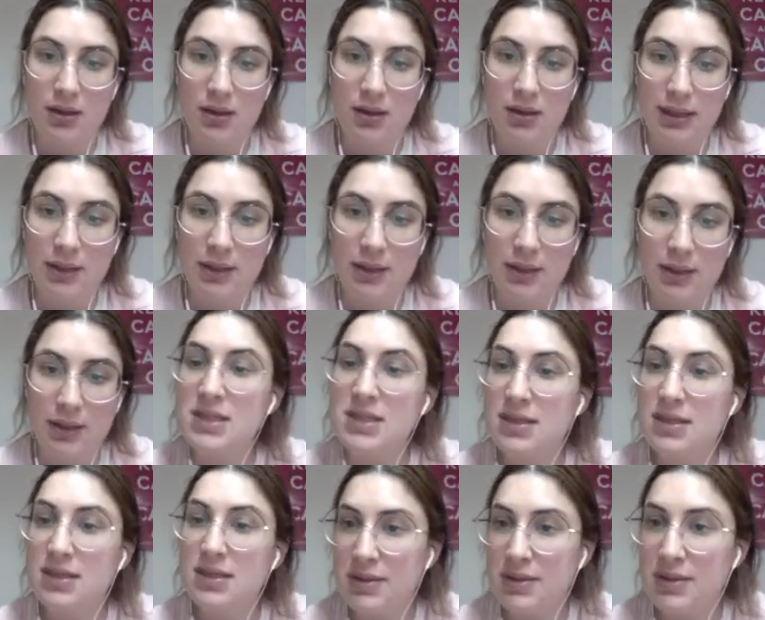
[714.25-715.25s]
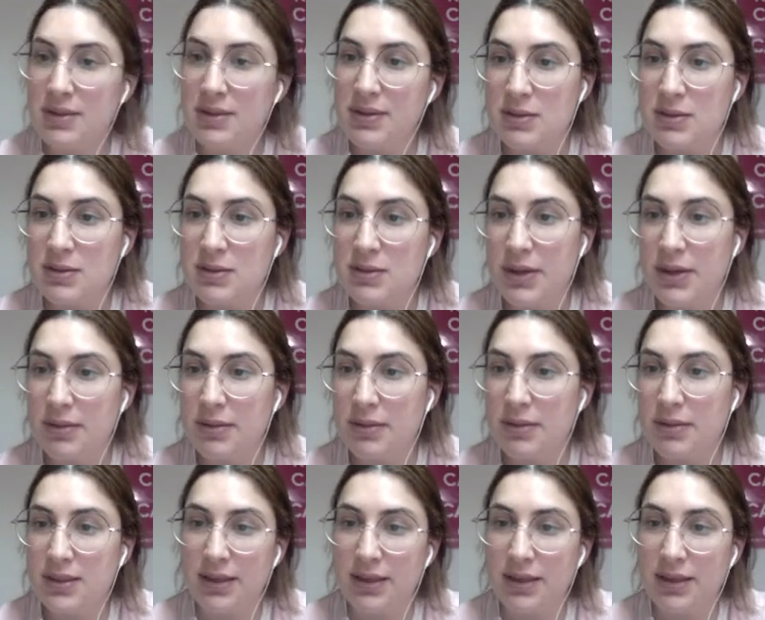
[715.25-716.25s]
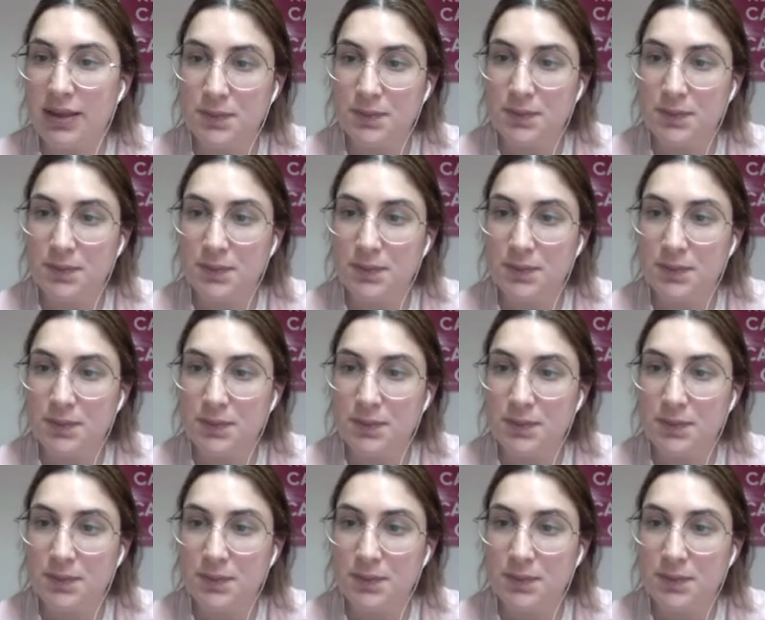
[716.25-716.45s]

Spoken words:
Can we describe this experiment together?